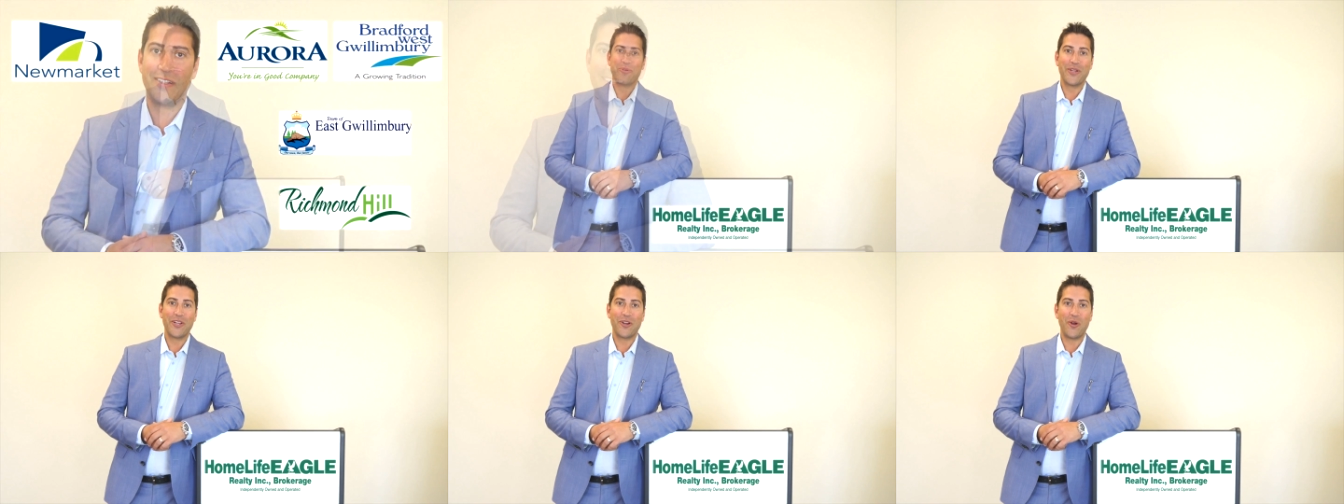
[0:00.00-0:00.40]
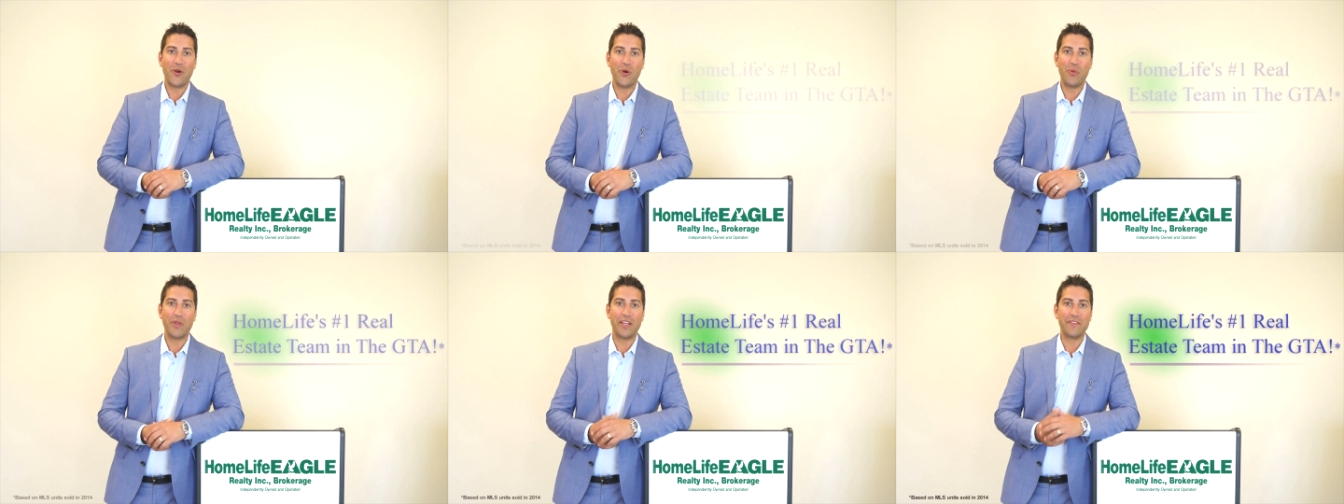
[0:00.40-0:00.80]
We are
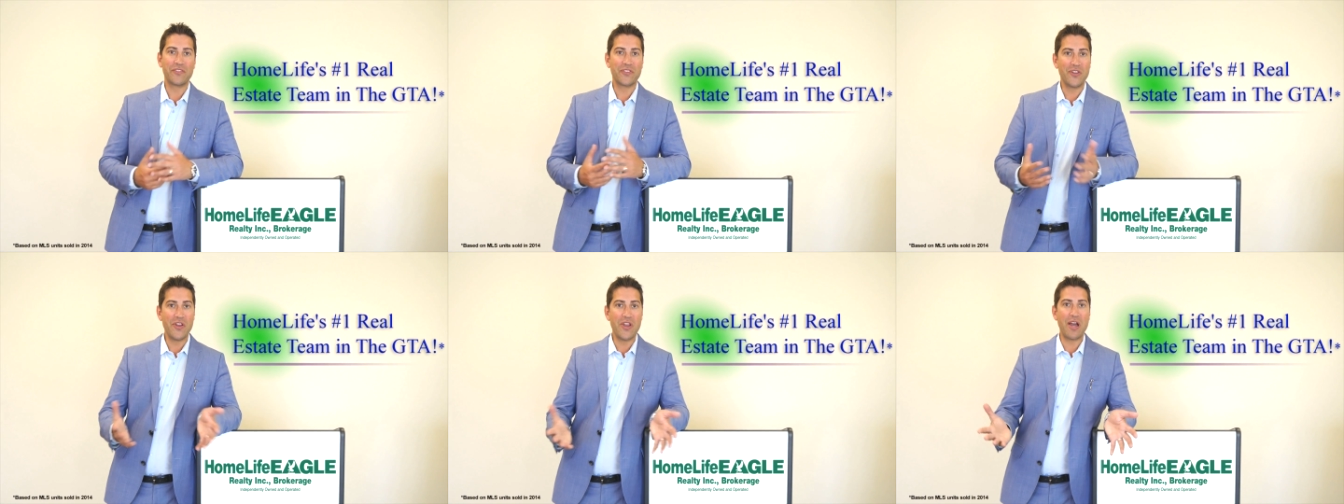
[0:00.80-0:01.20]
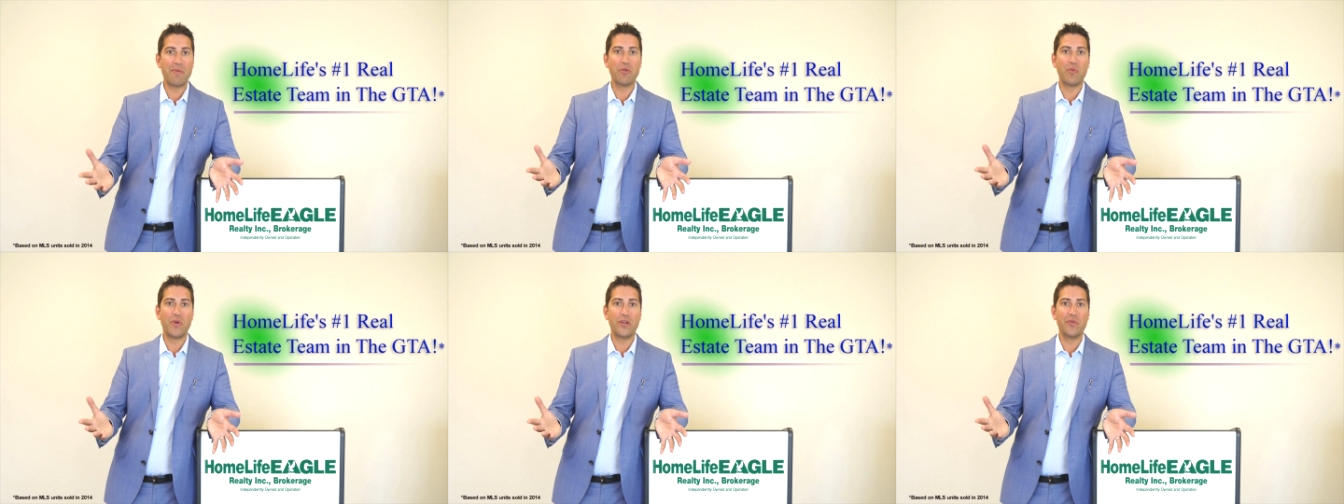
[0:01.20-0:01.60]
HomeLife's
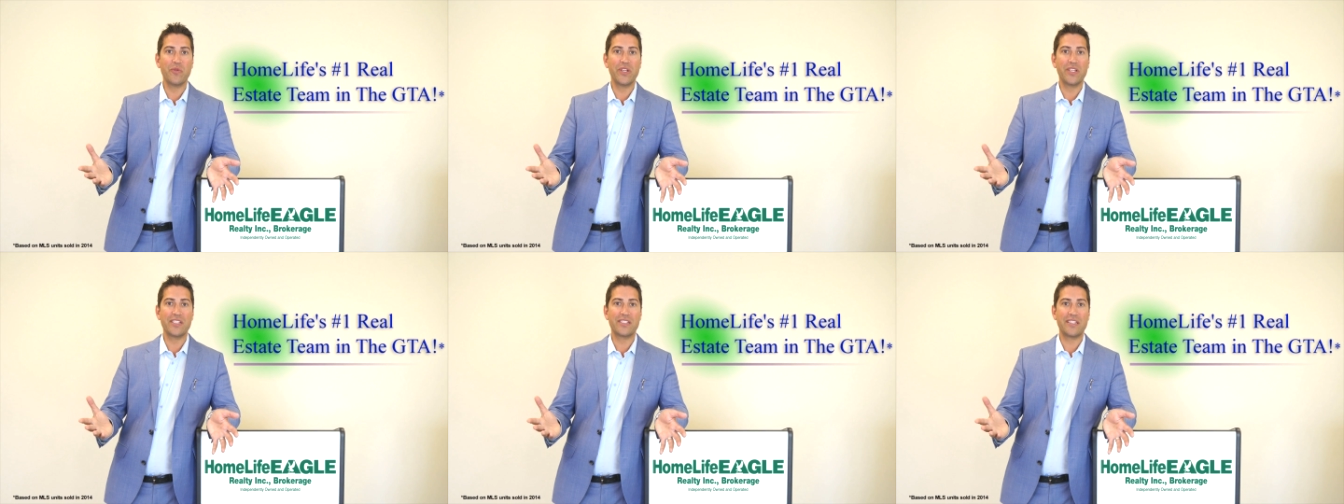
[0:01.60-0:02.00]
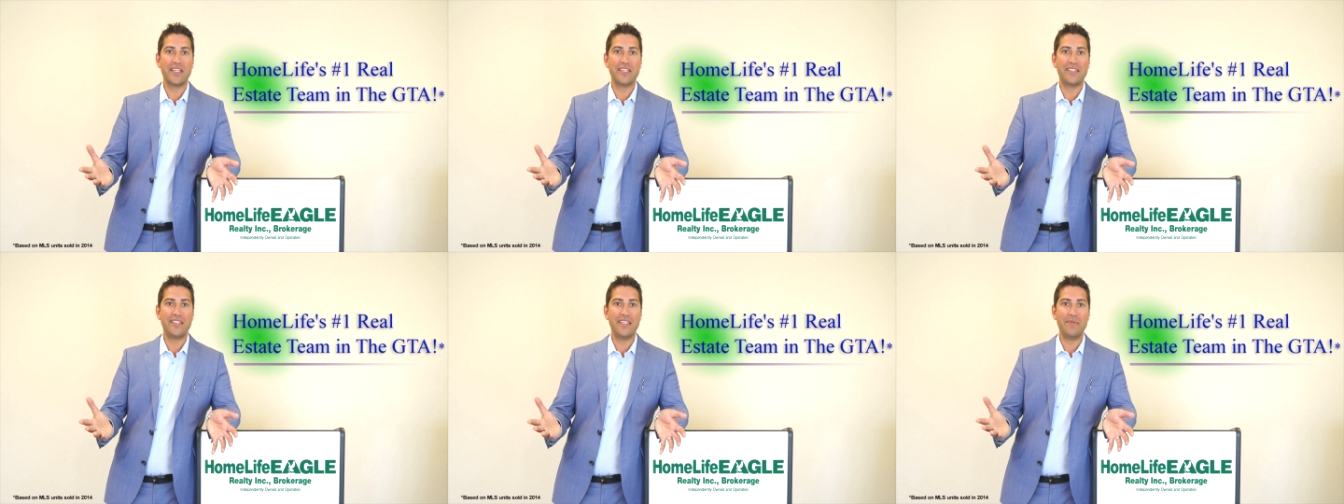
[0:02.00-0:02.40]
number one real
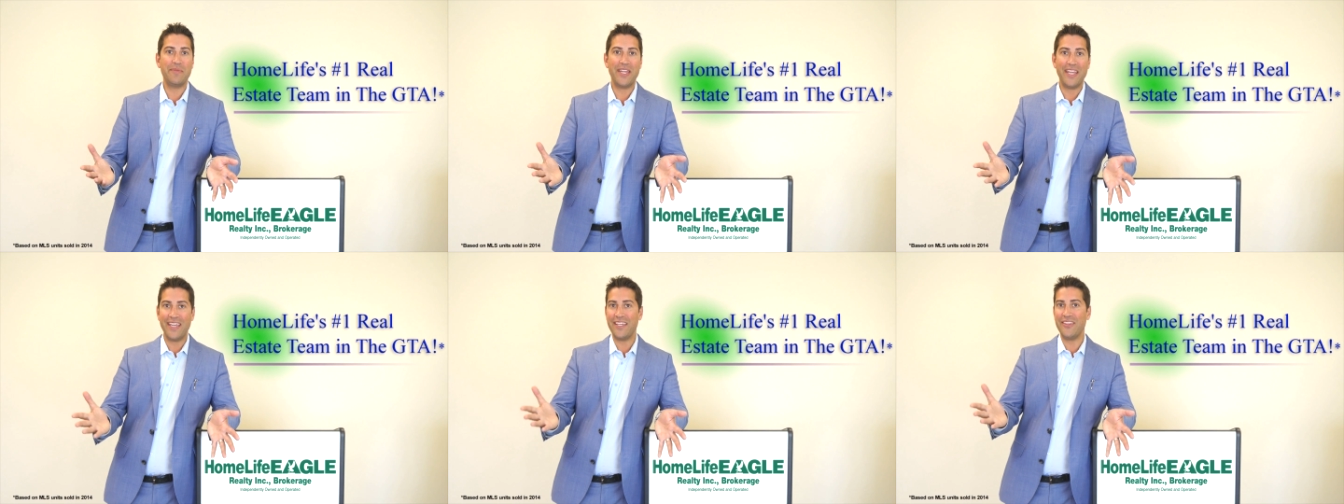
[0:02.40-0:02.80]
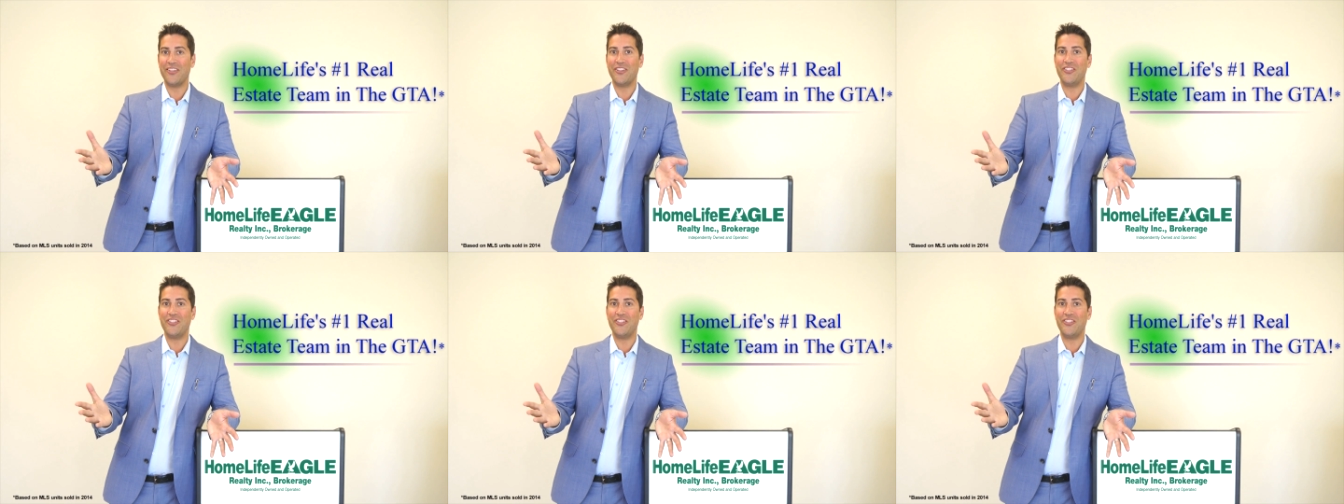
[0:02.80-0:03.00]
estate team in the